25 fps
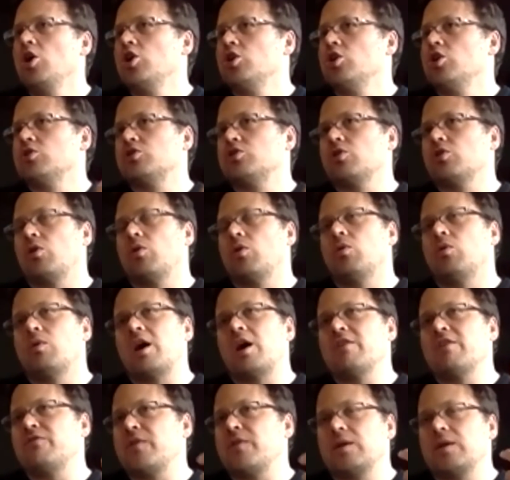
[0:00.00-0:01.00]
So
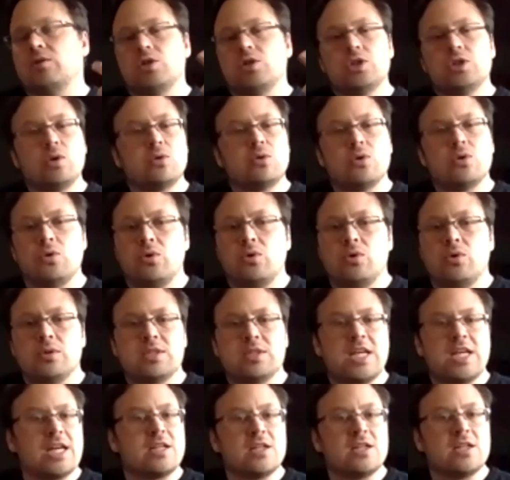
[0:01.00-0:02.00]
I found a local
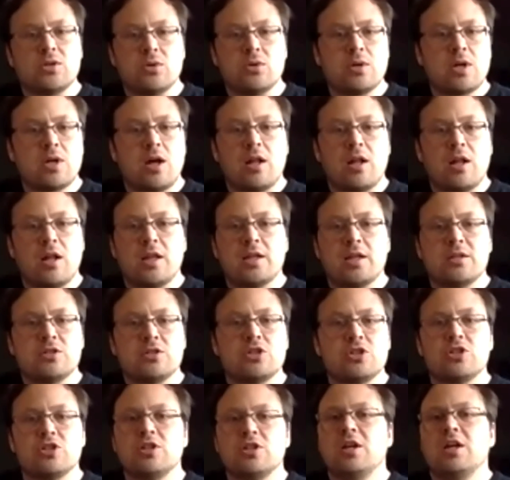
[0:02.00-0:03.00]
technical
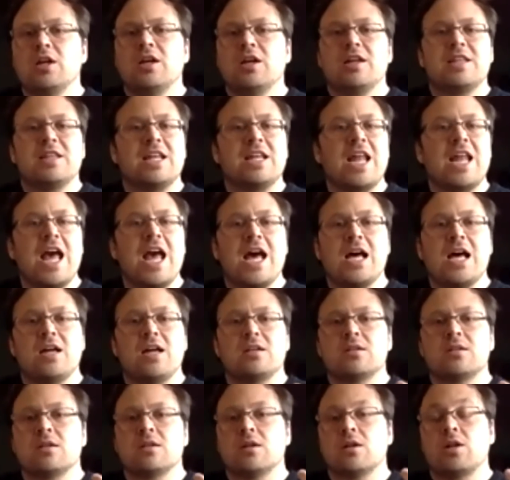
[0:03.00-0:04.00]
college that
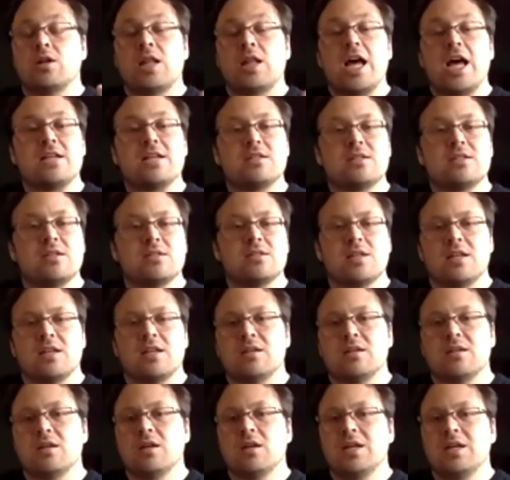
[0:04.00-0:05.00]
had classes
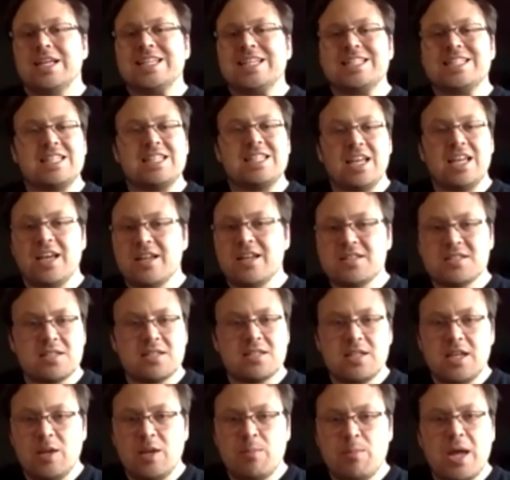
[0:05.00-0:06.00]
in
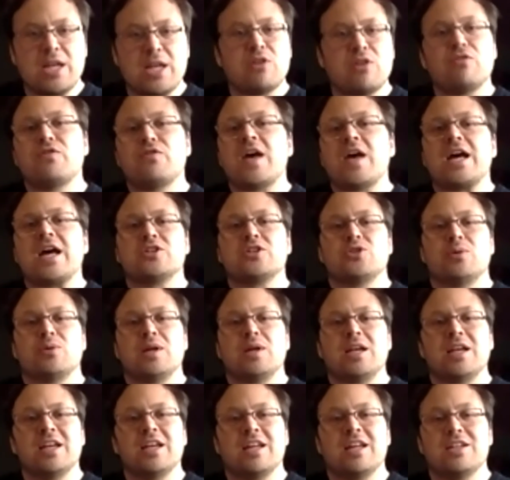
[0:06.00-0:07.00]
CNC
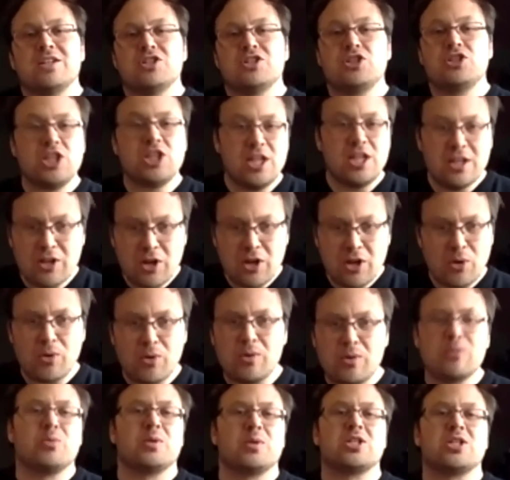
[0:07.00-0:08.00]
manufacturing and G
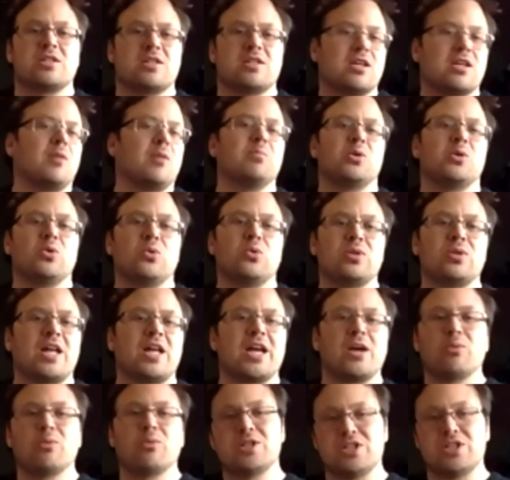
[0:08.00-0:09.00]
code, which is the computer
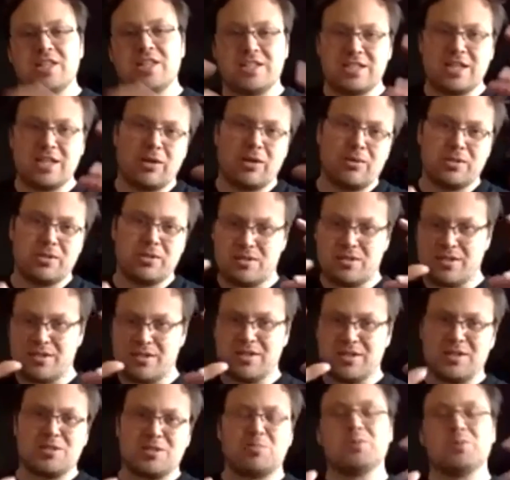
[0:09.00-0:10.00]
language that tells
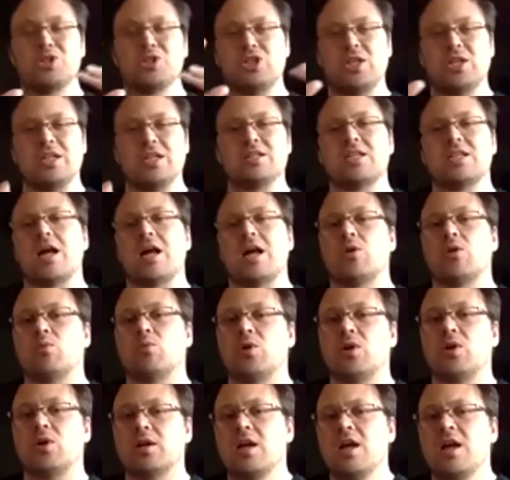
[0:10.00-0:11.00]
these machines how to
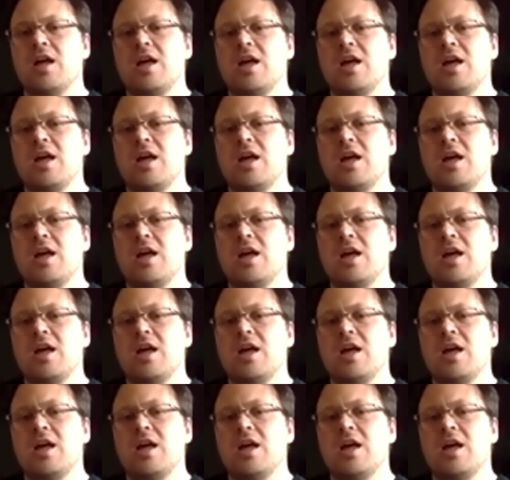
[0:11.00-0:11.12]
work.